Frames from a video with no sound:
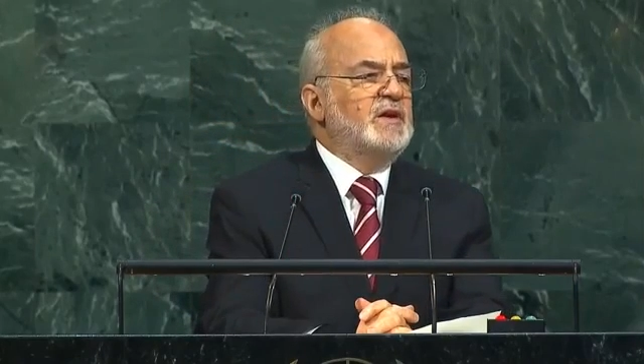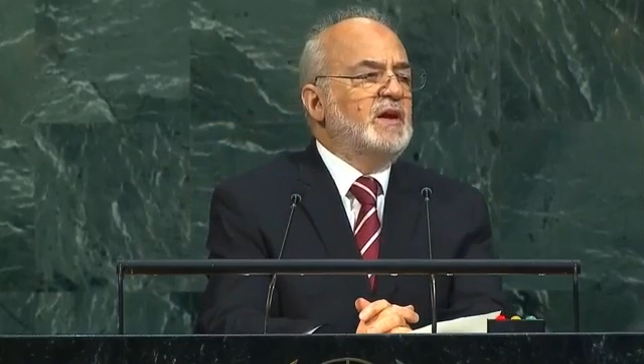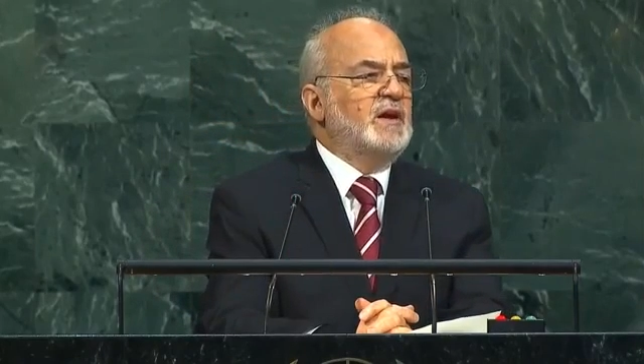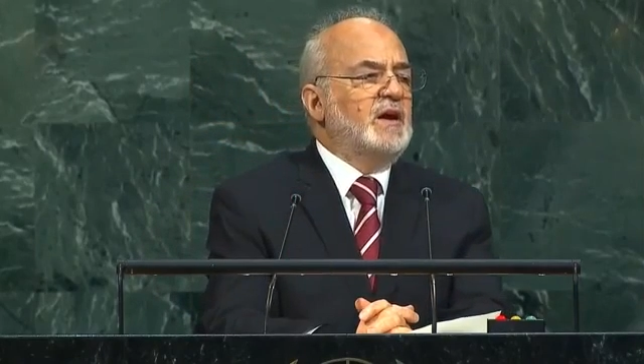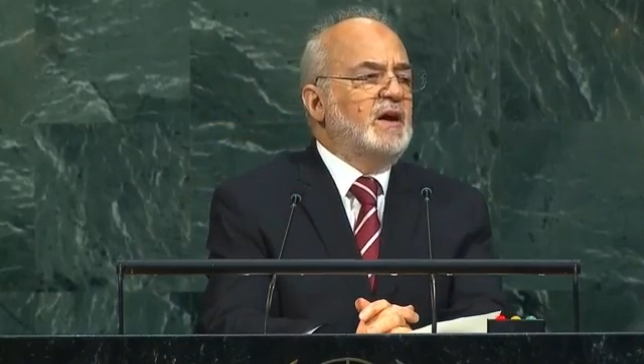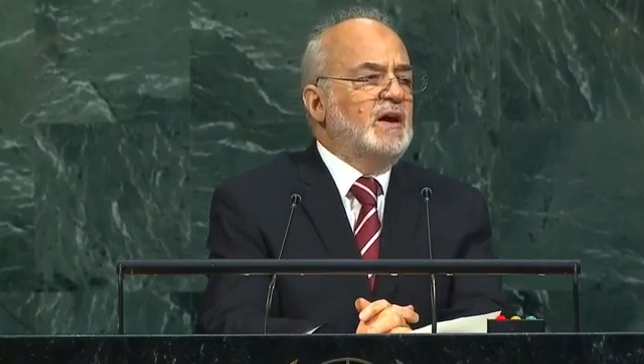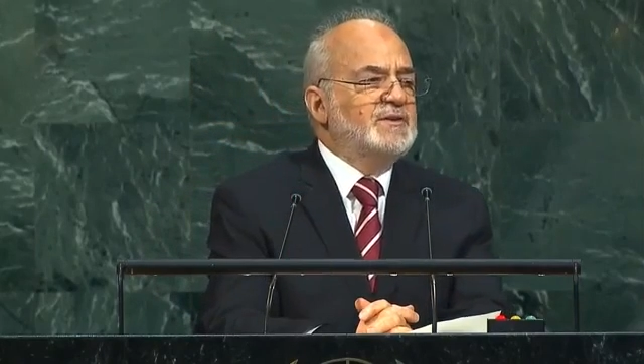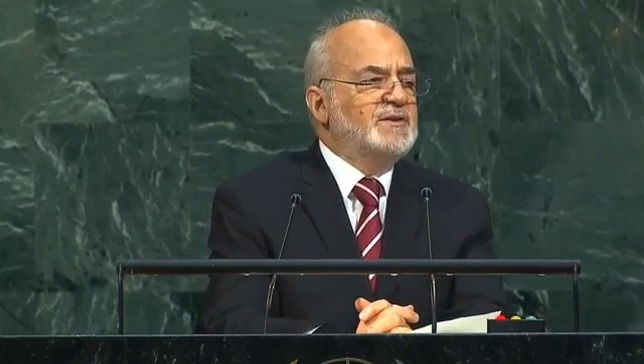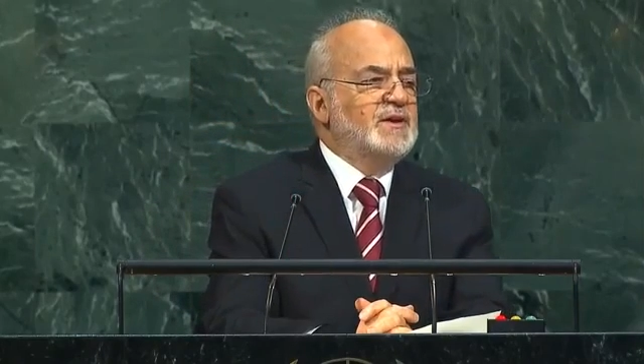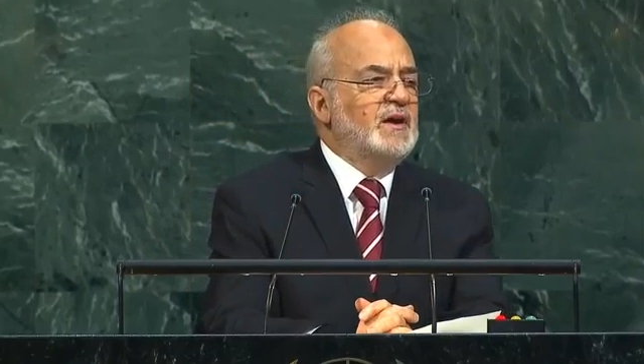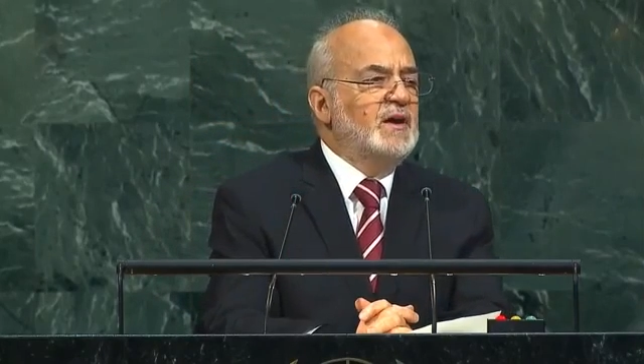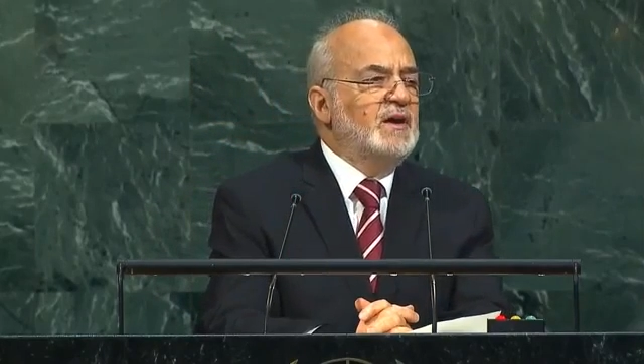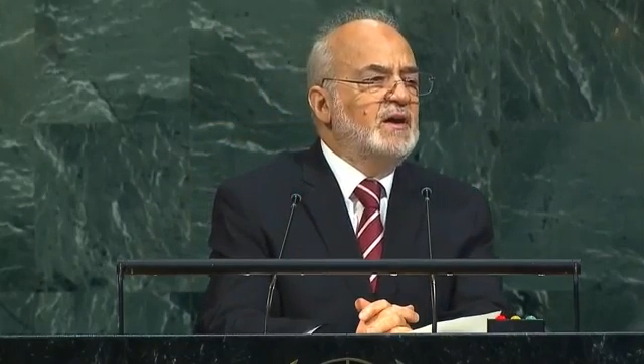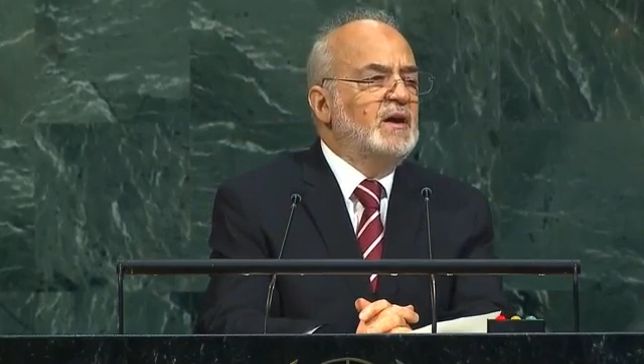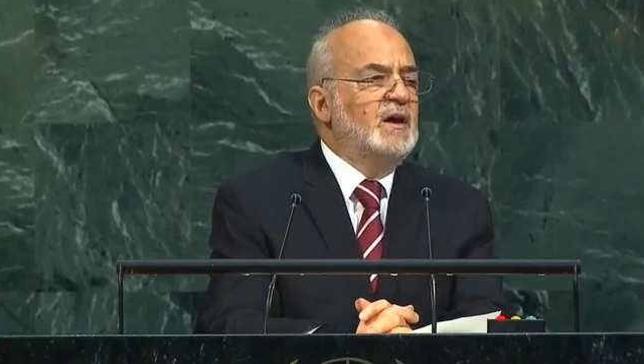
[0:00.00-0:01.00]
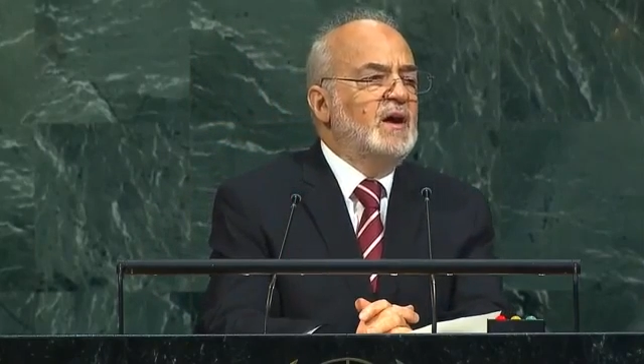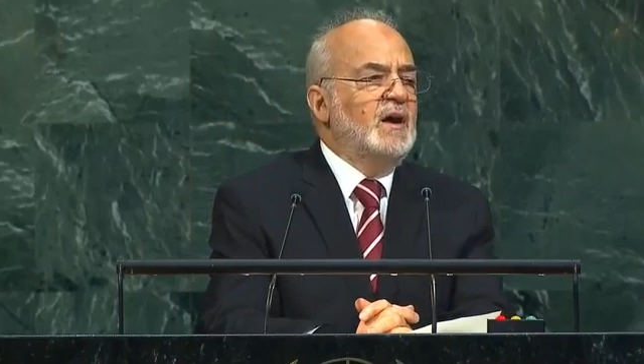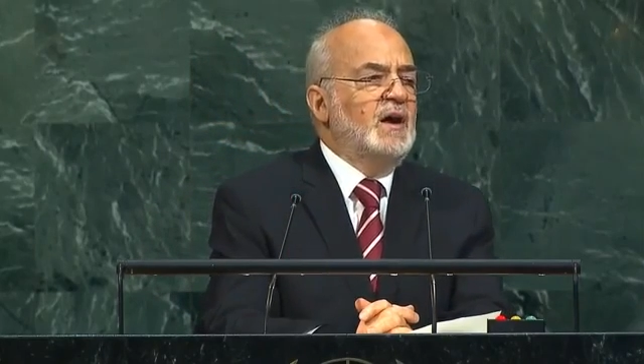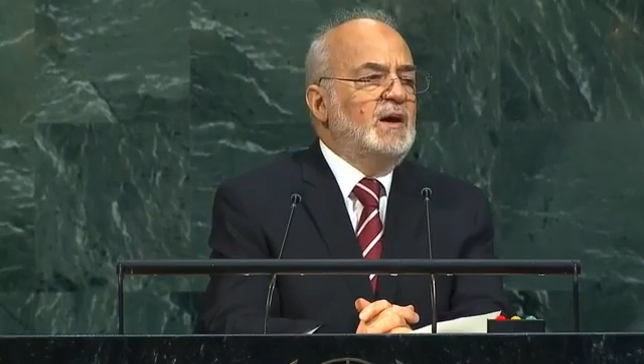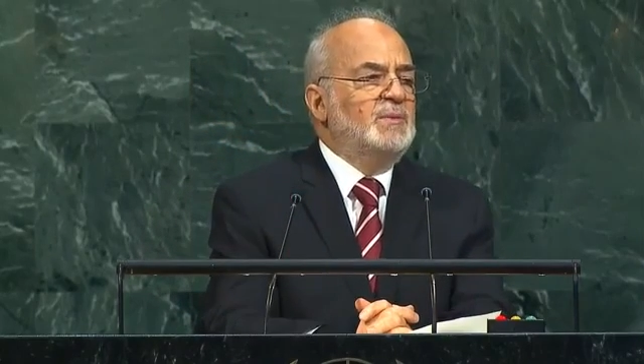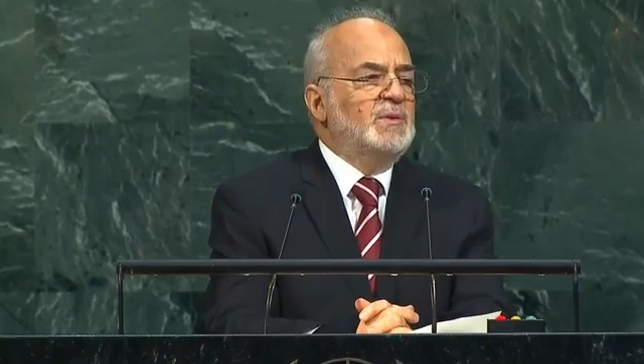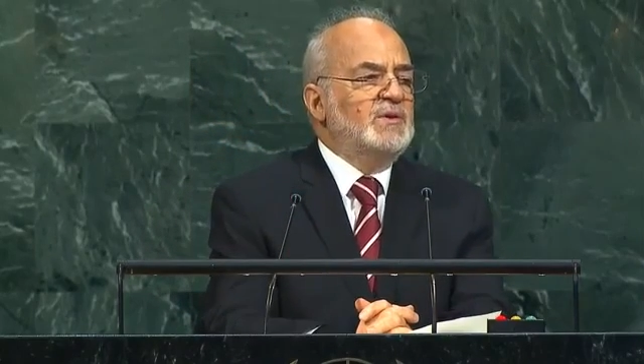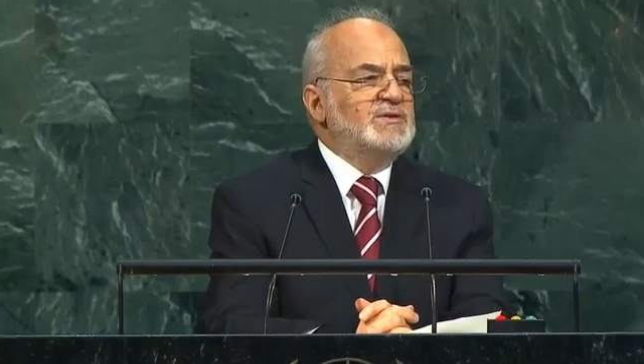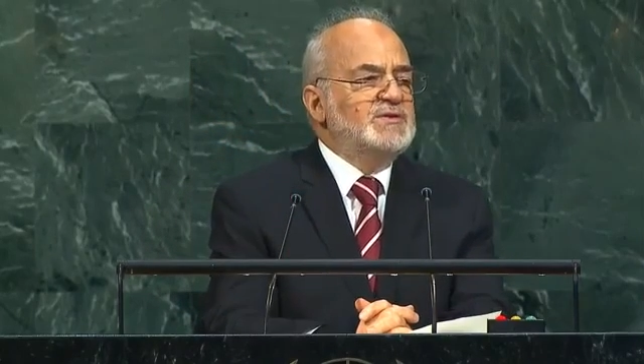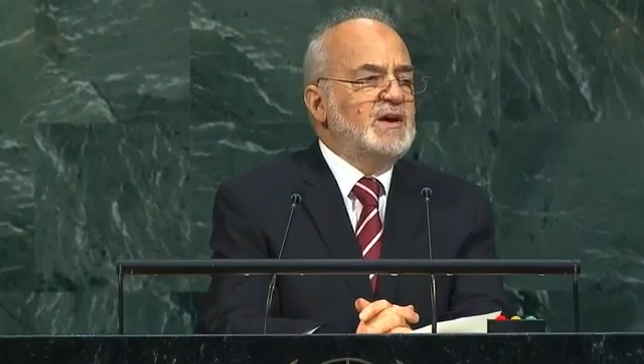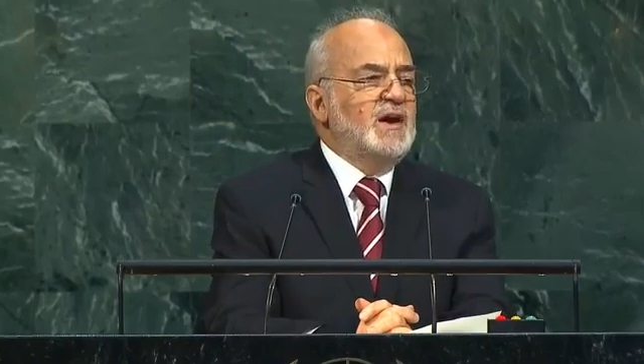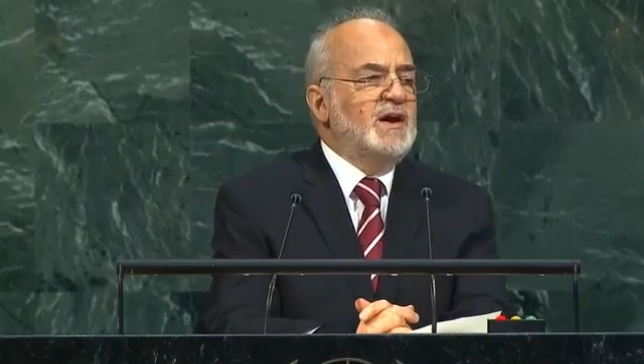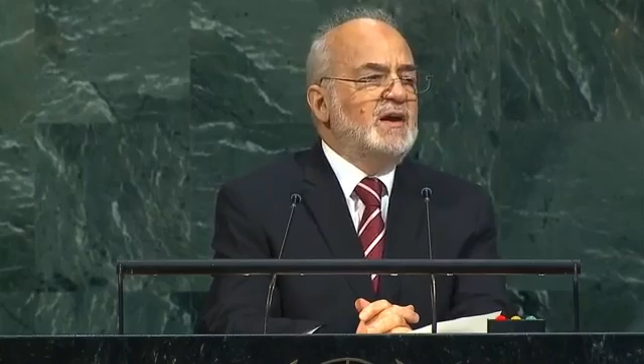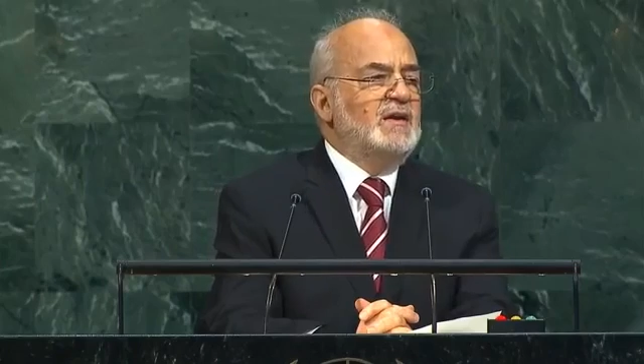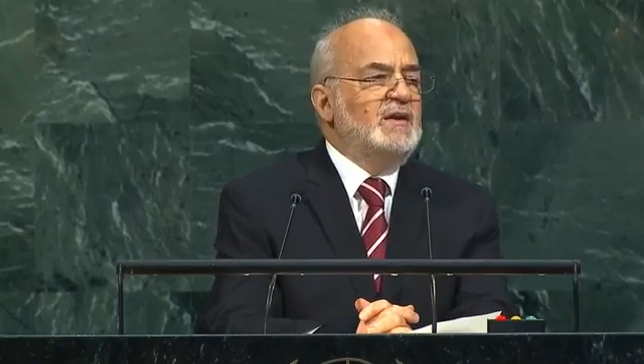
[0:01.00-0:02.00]
The adoption of the
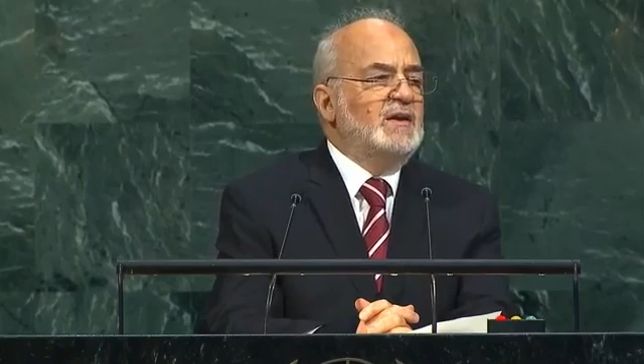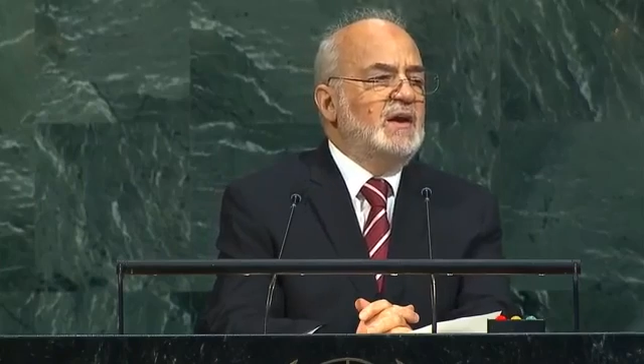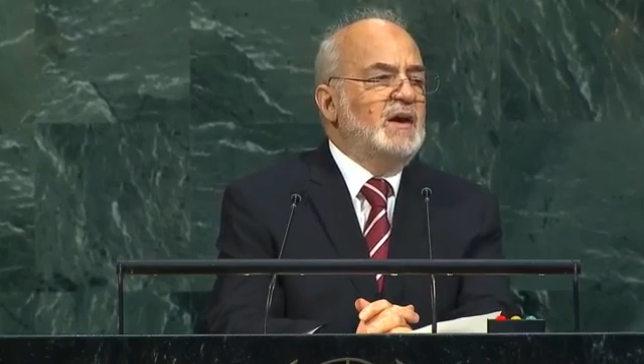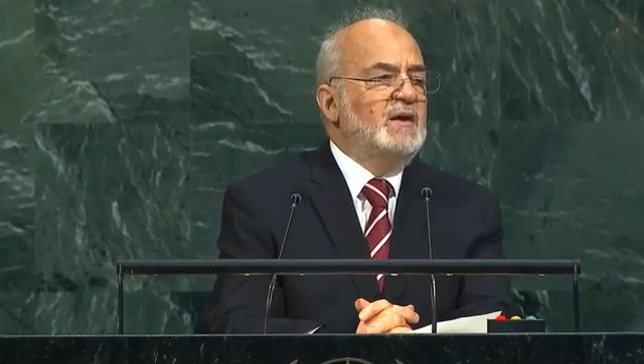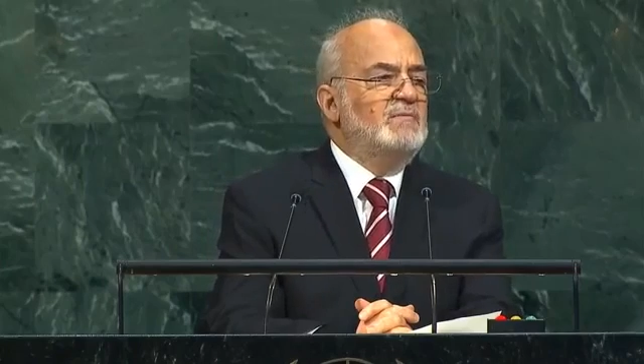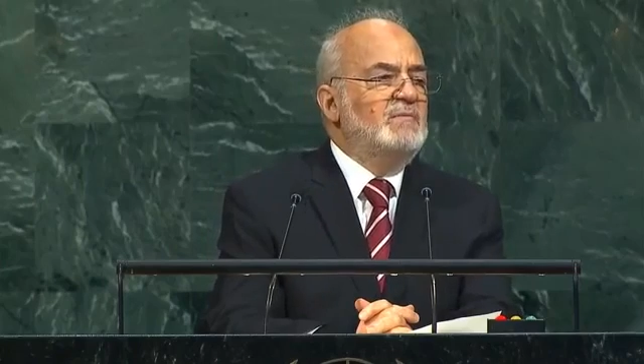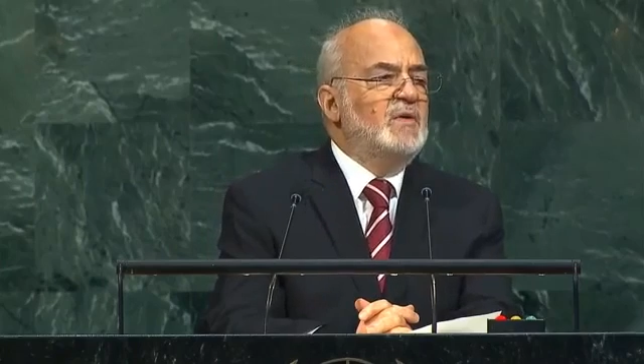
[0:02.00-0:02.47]
Takfiri school